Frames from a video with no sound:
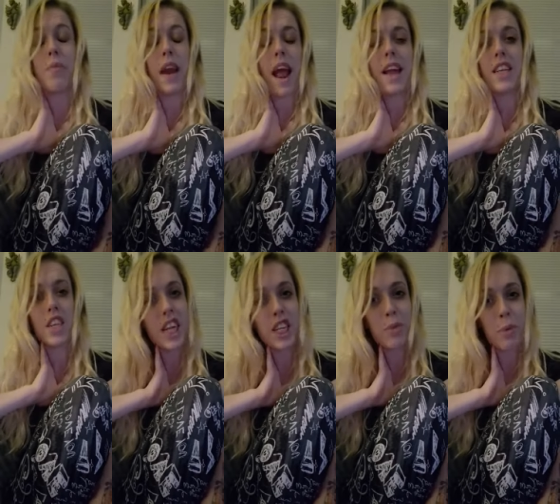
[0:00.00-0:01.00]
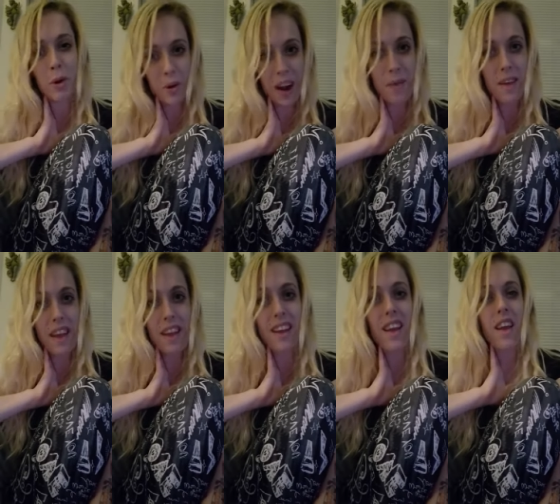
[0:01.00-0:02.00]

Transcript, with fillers: but I had to change the programming.